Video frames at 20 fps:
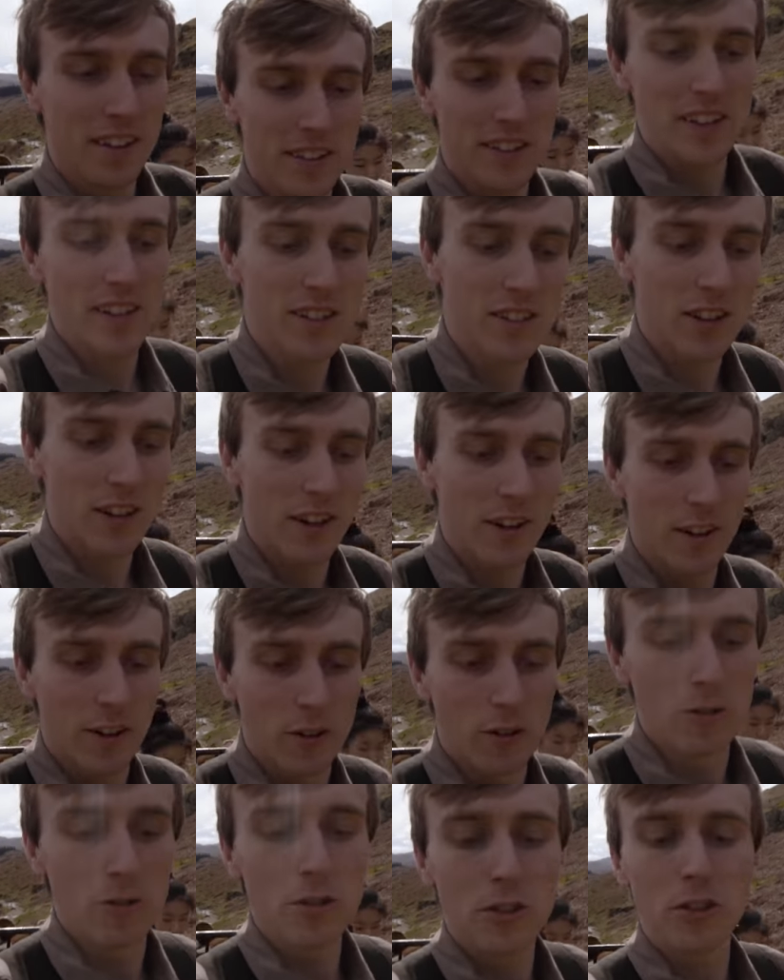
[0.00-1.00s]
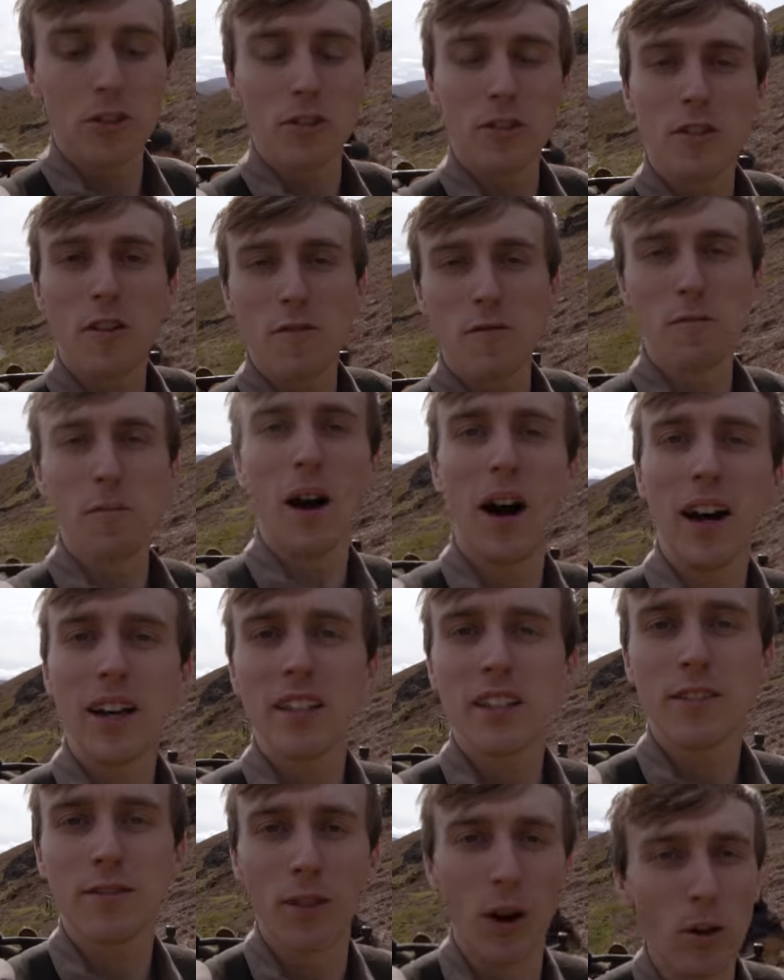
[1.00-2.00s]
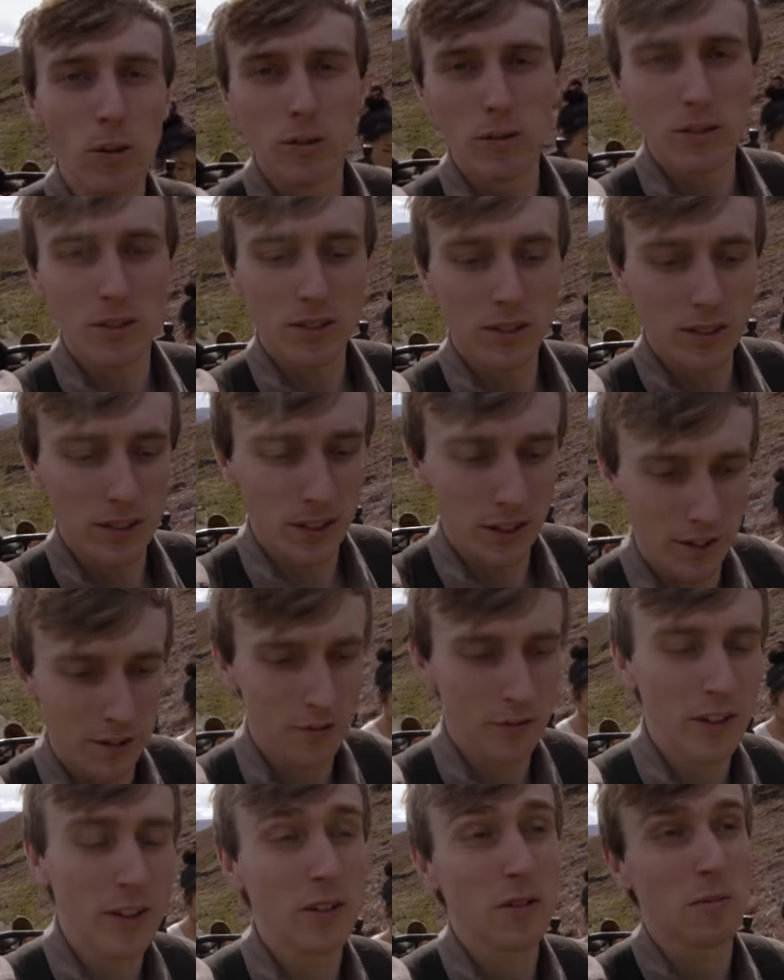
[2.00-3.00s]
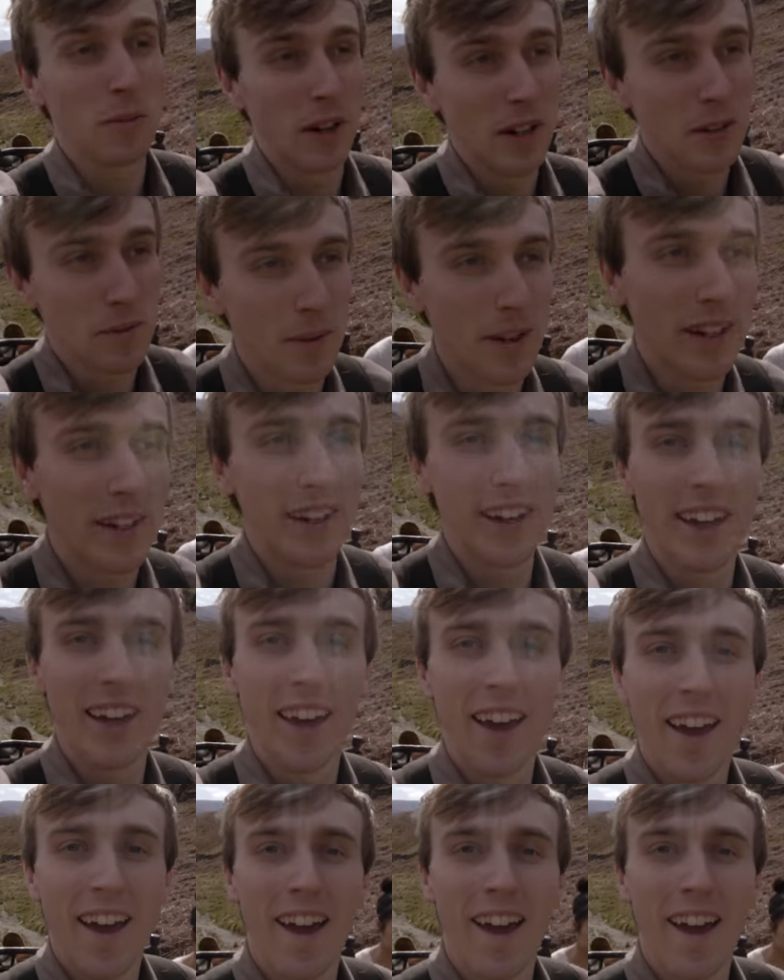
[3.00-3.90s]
there's all sorts of mice, voles, field mice mainly,